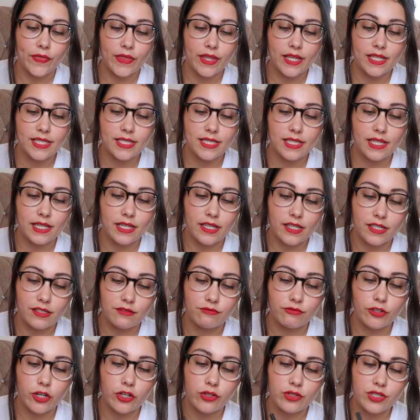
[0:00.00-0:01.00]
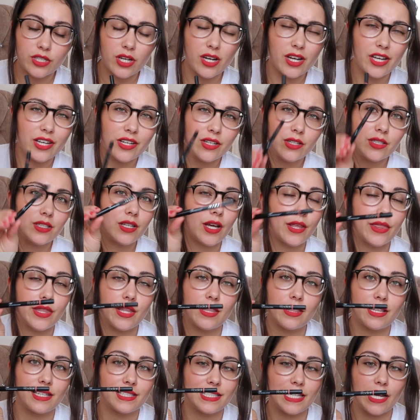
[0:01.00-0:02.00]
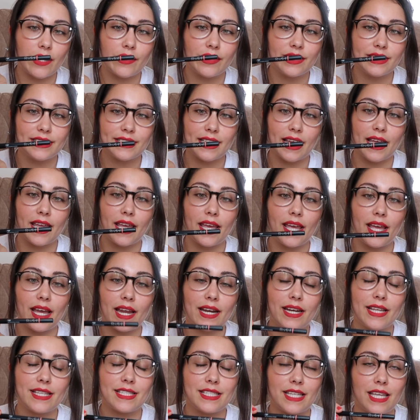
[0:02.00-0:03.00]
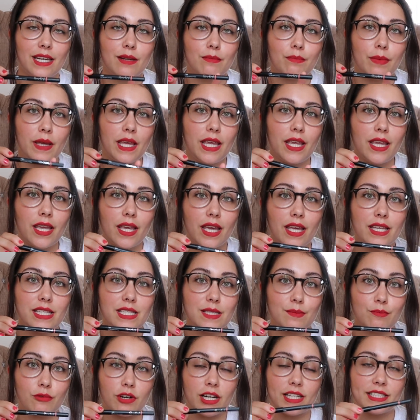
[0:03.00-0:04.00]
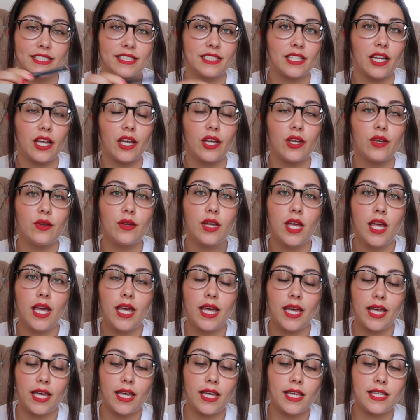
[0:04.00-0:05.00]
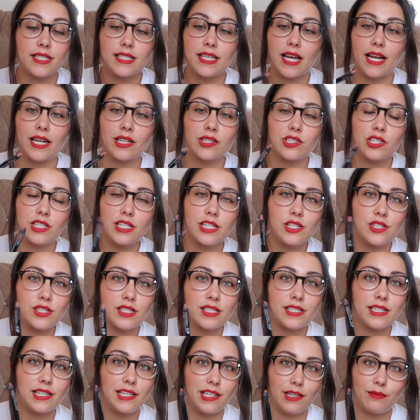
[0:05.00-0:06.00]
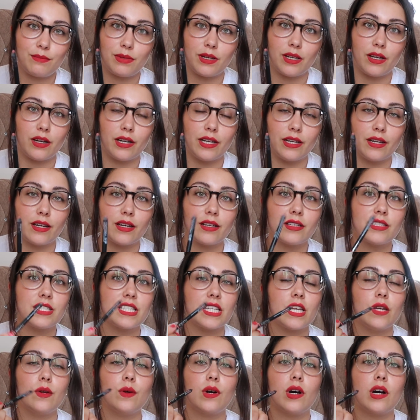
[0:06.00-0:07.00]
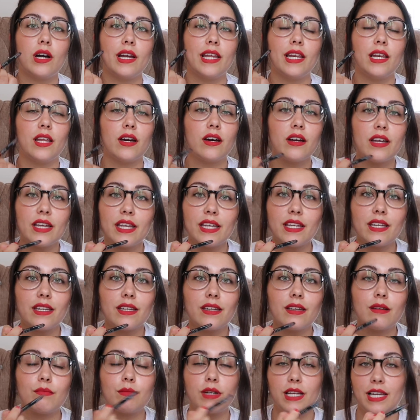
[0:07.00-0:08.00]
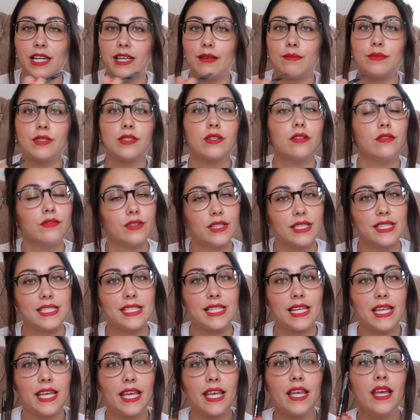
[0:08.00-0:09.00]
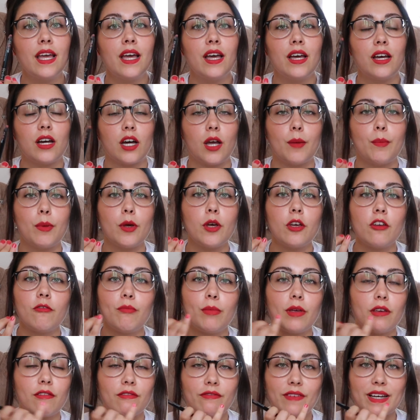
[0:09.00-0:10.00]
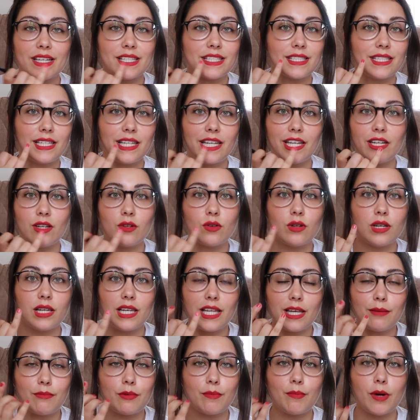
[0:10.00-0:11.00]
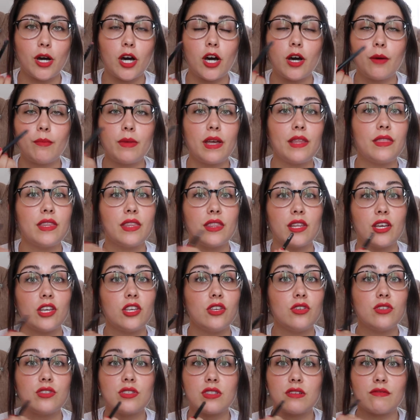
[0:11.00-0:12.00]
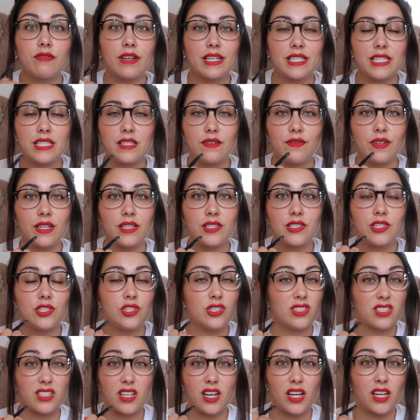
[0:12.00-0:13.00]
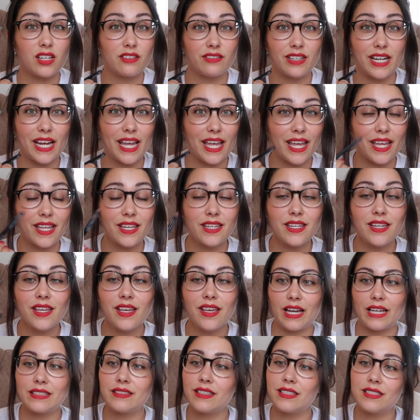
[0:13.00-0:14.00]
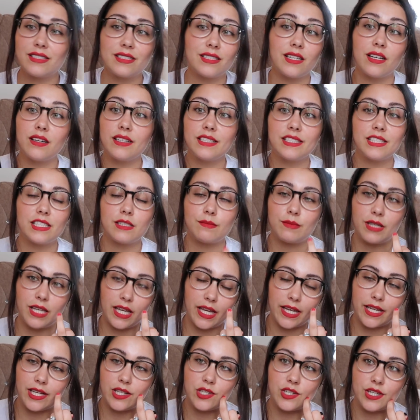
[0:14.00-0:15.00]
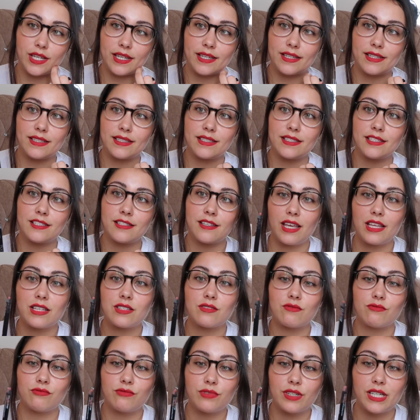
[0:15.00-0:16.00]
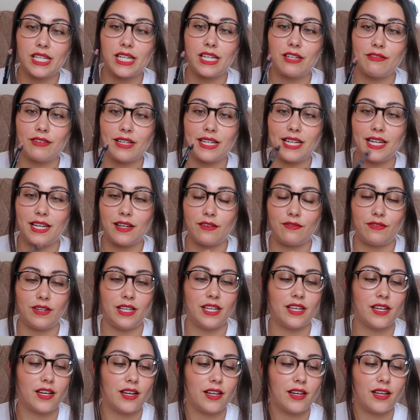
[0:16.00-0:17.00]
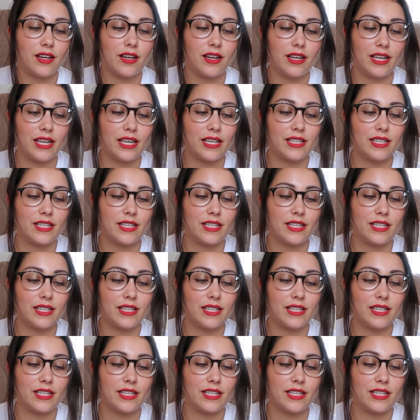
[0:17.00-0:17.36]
This is Rodial, I think that's how you say it, and it's in Pink Espresso. It's actually just a lip liner, so I line my lips obviously. I put a bit of Vaseline or lip balm and then I use the rest of it to just colour it in. And this lasted me ages. It's really, really lovely colour.